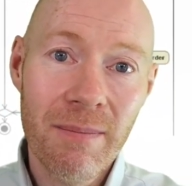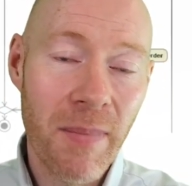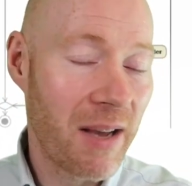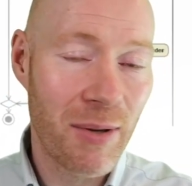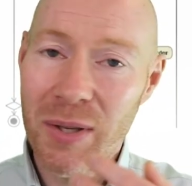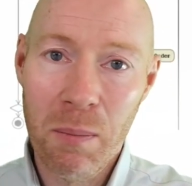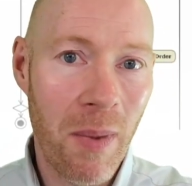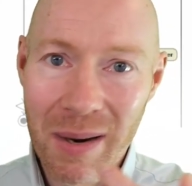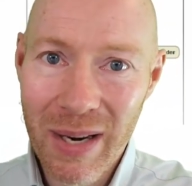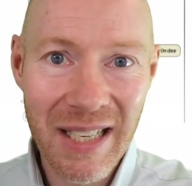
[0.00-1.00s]
as I said
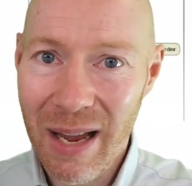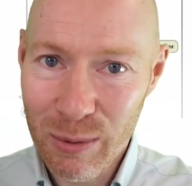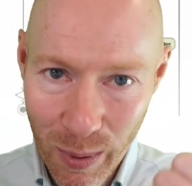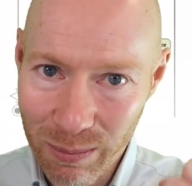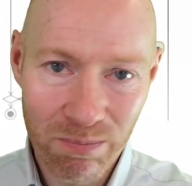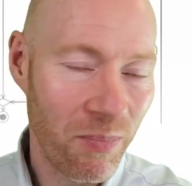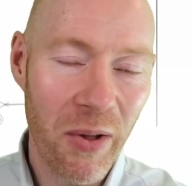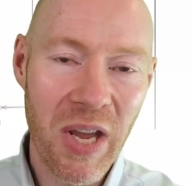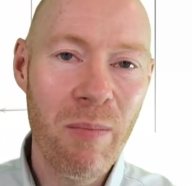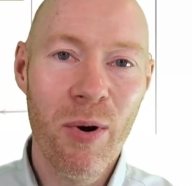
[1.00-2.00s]
many times, but I'll
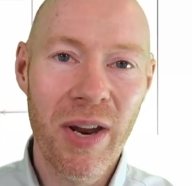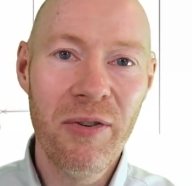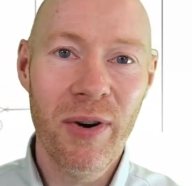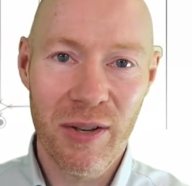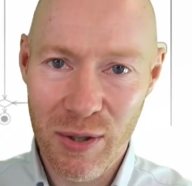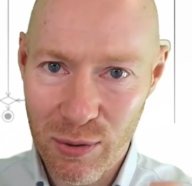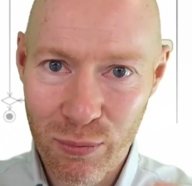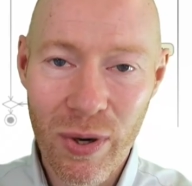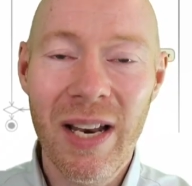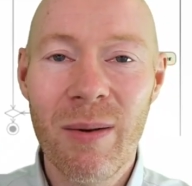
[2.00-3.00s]
keep on iterating because it's
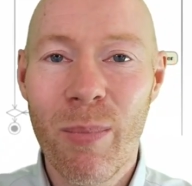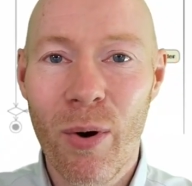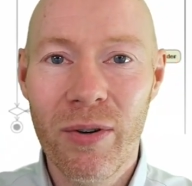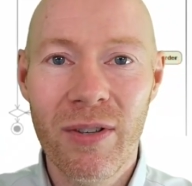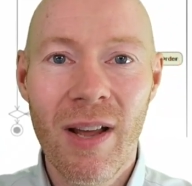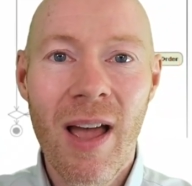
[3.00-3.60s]
really important.